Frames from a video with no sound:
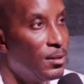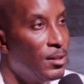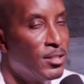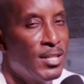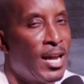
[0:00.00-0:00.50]

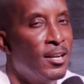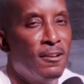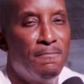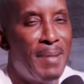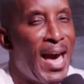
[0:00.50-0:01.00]
There's not
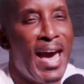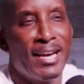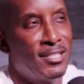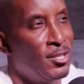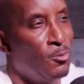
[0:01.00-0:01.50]
enough
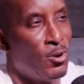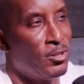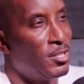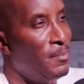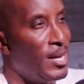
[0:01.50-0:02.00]
bags in the
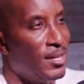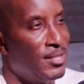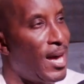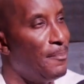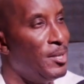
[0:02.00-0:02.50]
world to make
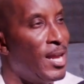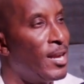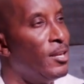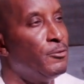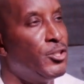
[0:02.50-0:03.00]
us happy,
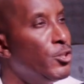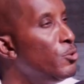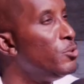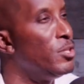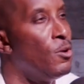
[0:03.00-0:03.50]
not enough
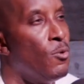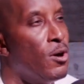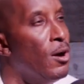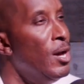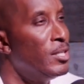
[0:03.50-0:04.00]
shoes in the
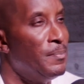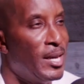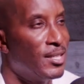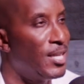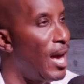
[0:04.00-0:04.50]
world to
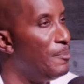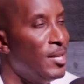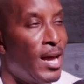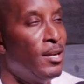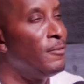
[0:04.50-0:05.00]
make us happy,
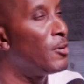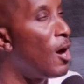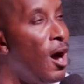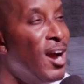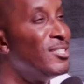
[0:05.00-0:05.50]
not enough
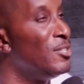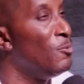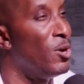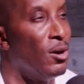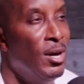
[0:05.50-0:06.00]
cars in the
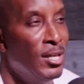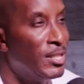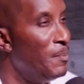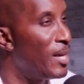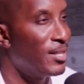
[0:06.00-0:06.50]
world
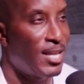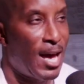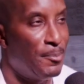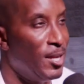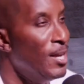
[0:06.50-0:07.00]
to make us
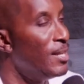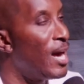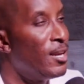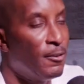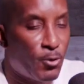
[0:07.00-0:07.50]
happy,
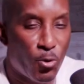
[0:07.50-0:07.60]
not enough